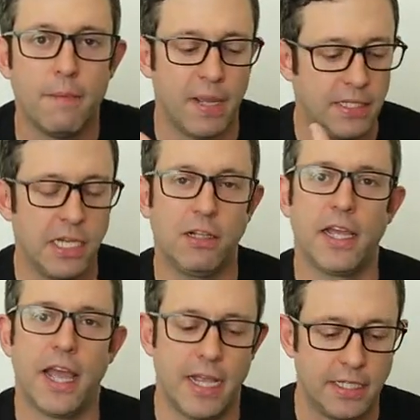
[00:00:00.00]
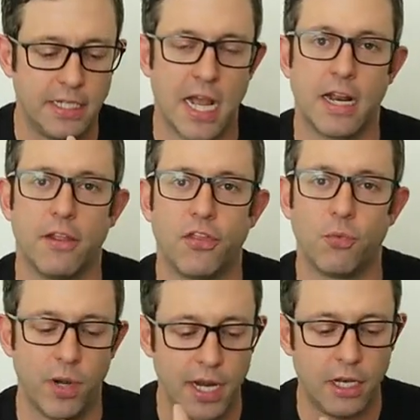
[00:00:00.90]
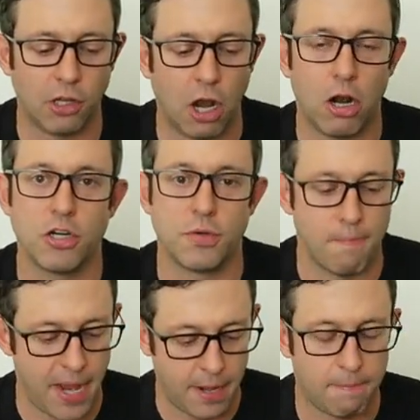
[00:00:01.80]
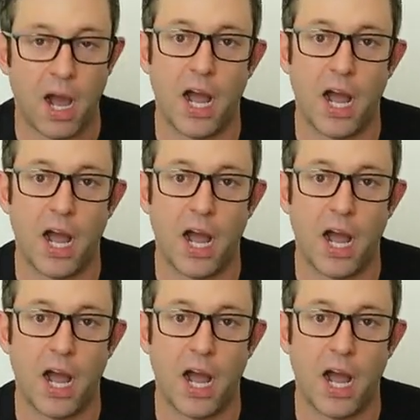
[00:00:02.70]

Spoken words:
Basically, it has these kind of three large main